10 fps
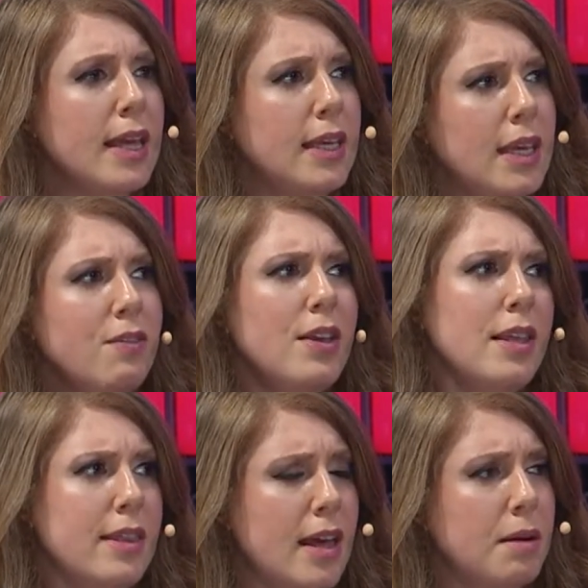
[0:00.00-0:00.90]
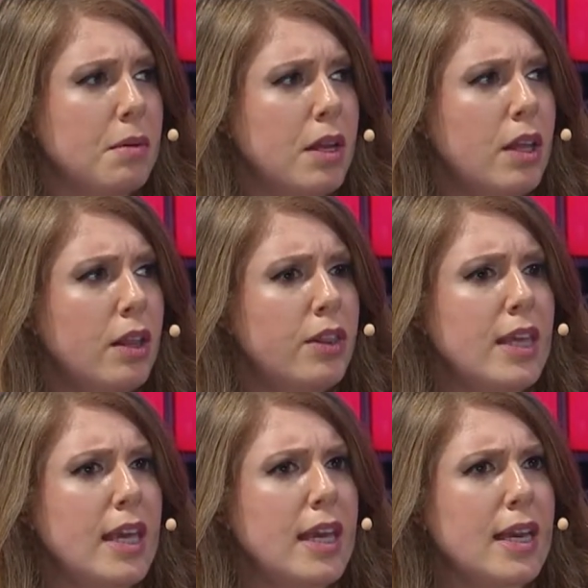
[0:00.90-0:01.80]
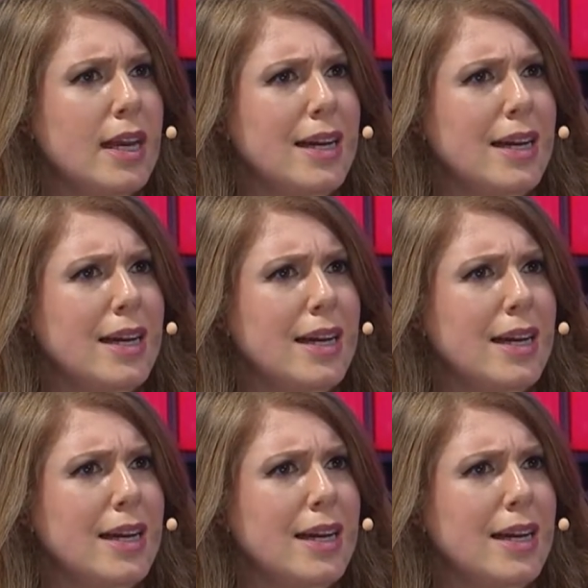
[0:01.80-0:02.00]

giving them the